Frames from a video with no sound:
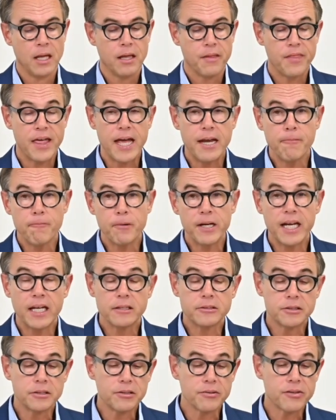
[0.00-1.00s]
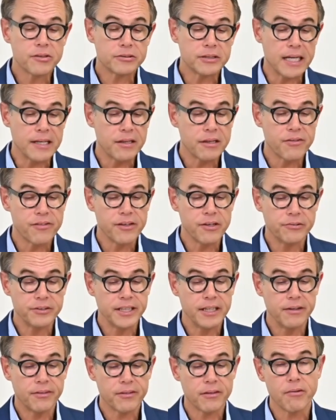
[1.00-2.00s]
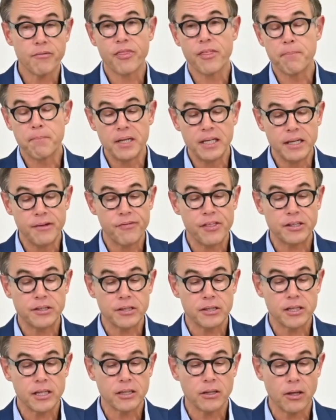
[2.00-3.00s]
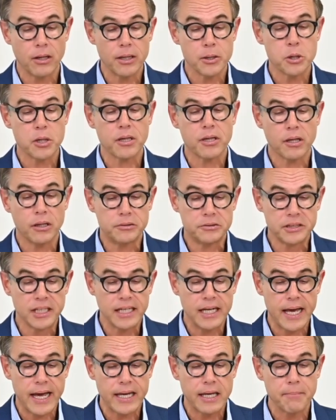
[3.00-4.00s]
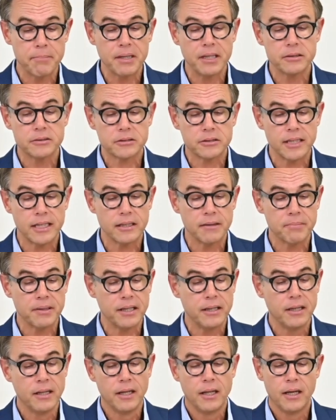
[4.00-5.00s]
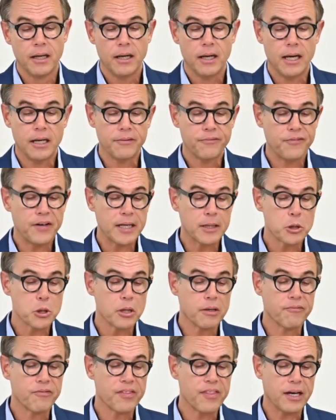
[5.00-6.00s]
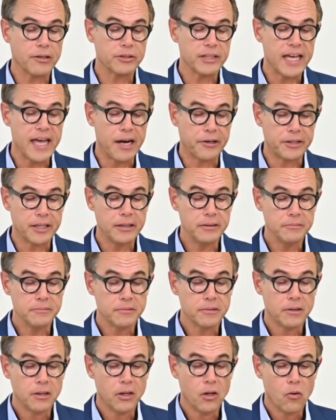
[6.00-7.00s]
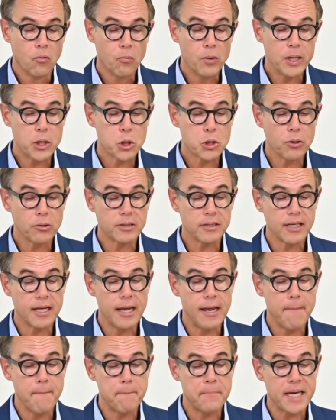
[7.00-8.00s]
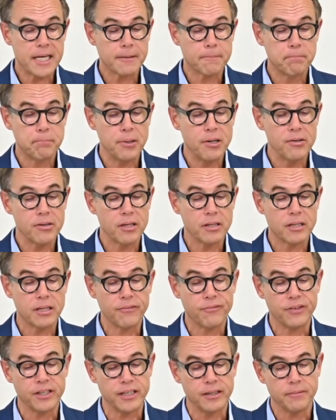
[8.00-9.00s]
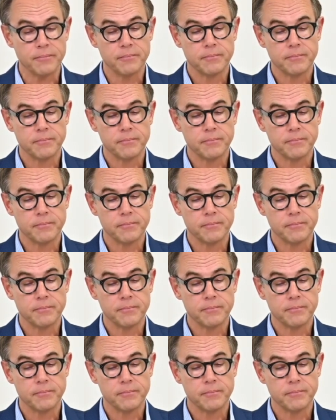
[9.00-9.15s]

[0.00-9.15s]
Then we introduce trust theory, so the belief that the technology is reliable, credible, and functional without error, which should impact positively